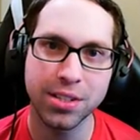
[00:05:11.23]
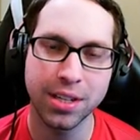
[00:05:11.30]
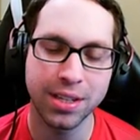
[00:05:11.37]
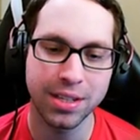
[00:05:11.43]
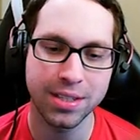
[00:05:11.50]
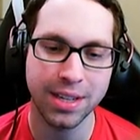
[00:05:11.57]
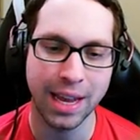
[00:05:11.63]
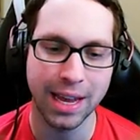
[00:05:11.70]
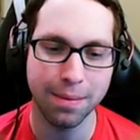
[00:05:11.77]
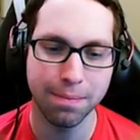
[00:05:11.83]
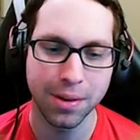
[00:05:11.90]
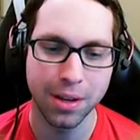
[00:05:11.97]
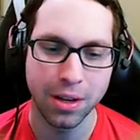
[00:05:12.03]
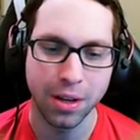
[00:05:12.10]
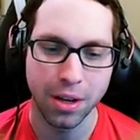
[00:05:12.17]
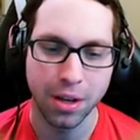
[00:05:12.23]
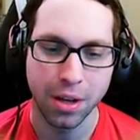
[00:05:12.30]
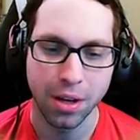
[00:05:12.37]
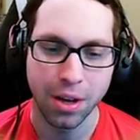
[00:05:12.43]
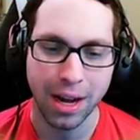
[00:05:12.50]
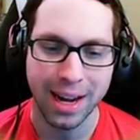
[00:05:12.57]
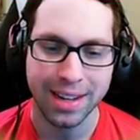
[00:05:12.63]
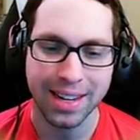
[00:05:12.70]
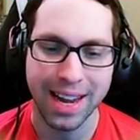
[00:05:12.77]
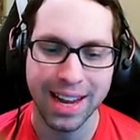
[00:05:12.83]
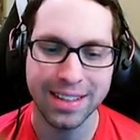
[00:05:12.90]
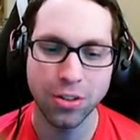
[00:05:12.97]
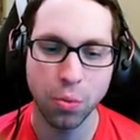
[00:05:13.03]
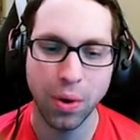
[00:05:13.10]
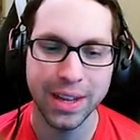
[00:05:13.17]
in this game. I
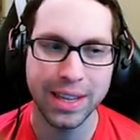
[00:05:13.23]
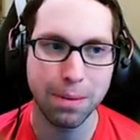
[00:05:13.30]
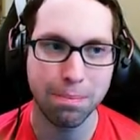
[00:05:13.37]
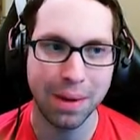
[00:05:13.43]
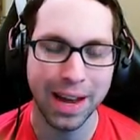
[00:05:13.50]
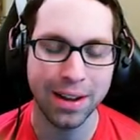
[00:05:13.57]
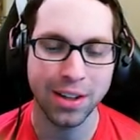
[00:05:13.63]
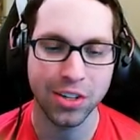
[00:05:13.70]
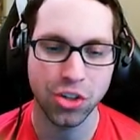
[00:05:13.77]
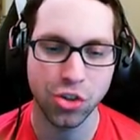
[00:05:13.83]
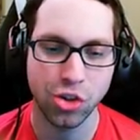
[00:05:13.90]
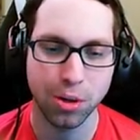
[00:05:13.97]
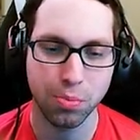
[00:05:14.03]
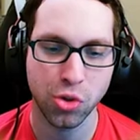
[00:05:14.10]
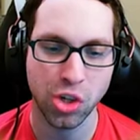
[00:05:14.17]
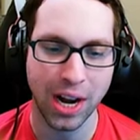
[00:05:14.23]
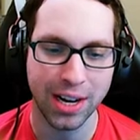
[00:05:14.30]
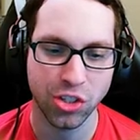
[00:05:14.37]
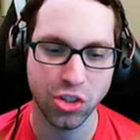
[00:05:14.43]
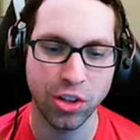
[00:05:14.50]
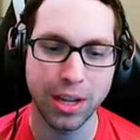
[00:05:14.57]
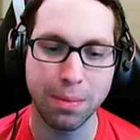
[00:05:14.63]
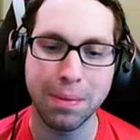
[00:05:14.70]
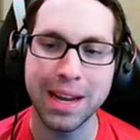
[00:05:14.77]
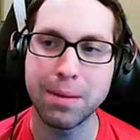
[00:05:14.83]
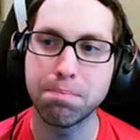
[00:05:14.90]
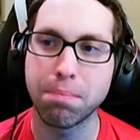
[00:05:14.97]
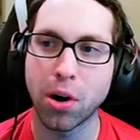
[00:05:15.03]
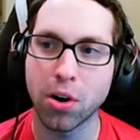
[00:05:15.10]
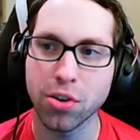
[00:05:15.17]
like the way they balance chip shots. So they
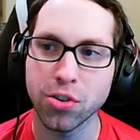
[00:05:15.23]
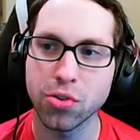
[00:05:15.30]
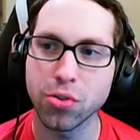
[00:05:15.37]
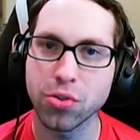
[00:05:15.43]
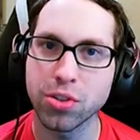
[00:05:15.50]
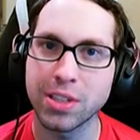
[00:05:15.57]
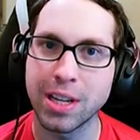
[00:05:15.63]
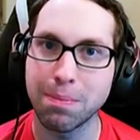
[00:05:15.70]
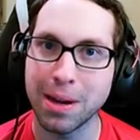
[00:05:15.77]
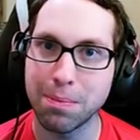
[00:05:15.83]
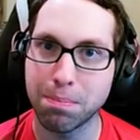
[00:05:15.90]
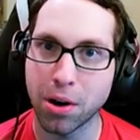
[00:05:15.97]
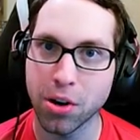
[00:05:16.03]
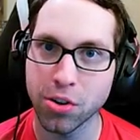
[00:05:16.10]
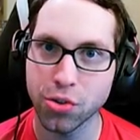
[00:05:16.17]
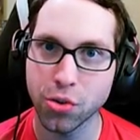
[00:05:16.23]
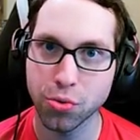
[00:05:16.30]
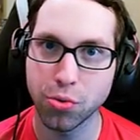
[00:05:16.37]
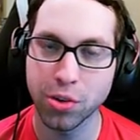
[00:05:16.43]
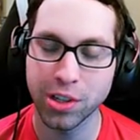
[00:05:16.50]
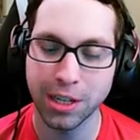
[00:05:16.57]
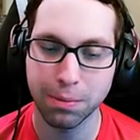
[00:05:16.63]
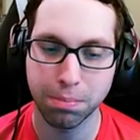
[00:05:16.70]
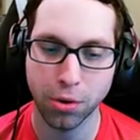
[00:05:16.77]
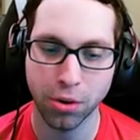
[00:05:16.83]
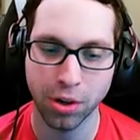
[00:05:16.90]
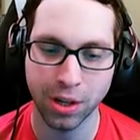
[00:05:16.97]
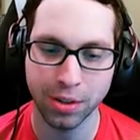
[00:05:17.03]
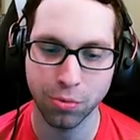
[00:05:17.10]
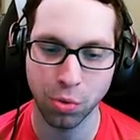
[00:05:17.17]
made partials. They made partials really
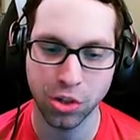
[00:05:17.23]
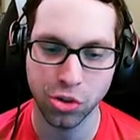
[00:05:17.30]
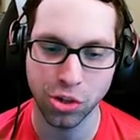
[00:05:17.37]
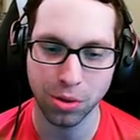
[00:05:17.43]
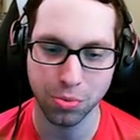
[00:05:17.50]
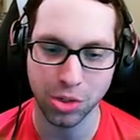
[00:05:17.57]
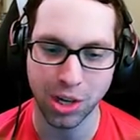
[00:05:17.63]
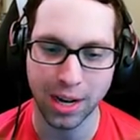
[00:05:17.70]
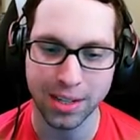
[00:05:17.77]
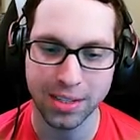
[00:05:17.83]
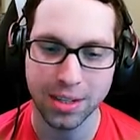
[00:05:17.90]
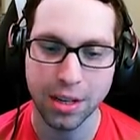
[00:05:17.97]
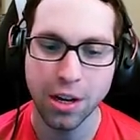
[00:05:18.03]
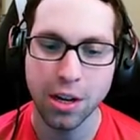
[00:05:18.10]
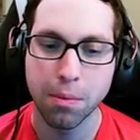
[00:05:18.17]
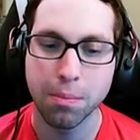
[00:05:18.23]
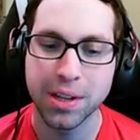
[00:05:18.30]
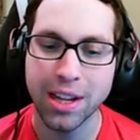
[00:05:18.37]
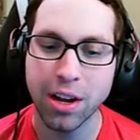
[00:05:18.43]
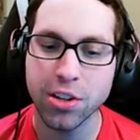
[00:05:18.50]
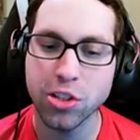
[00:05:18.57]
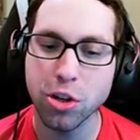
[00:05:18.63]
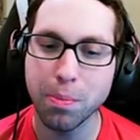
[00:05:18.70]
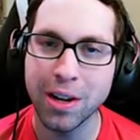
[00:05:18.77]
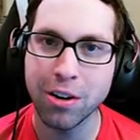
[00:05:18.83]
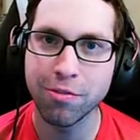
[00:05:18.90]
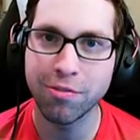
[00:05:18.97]
important with chip shots, but they also made them